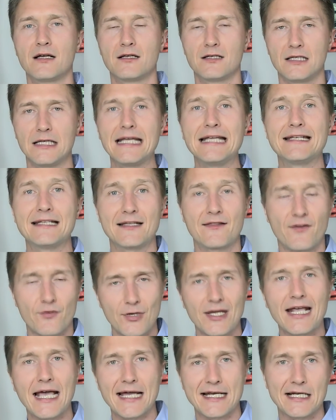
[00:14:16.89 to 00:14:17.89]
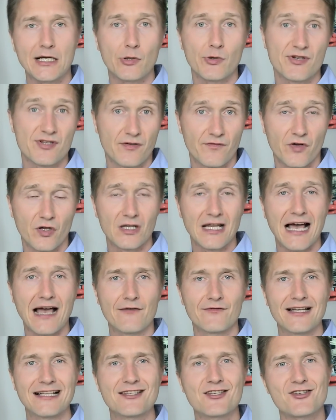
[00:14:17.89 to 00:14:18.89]
in the 3 categories of your life
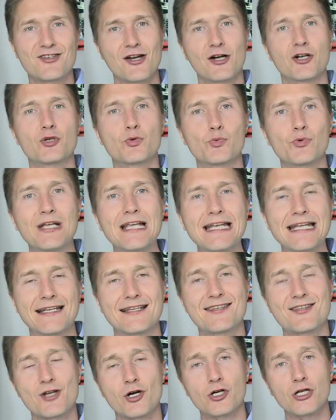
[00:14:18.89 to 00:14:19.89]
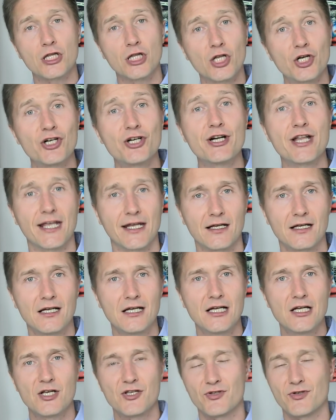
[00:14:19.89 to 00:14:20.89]
and start reading, start learning,
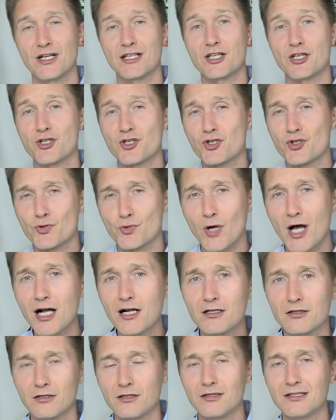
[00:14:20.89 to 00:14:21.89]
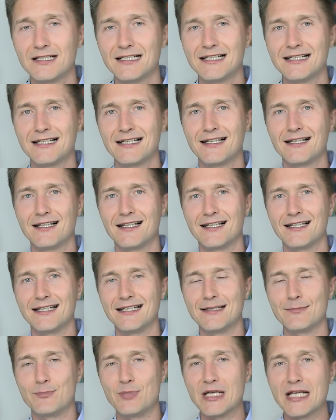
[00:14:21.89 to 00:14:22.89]
so that the struggle
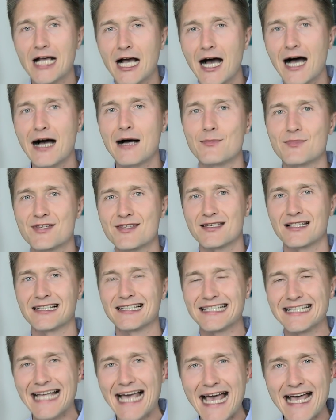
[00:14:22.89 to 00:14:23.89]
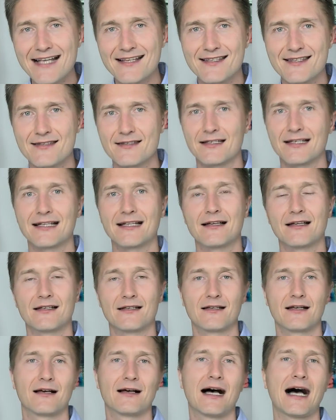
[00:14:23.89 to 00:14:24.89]
becomes less
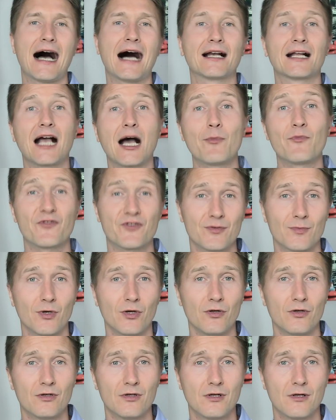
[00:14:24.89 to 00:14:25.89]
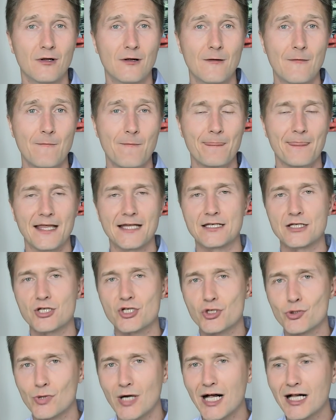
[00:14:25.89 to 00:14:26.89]
uncomfortable and the
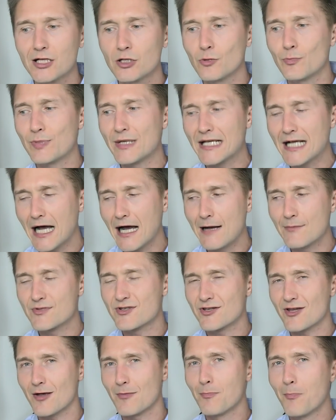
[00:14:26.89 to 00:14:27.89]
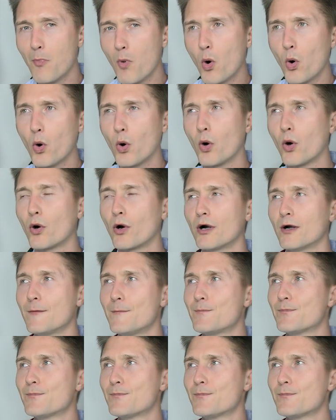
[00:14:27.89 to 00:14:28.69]
struggle becomes more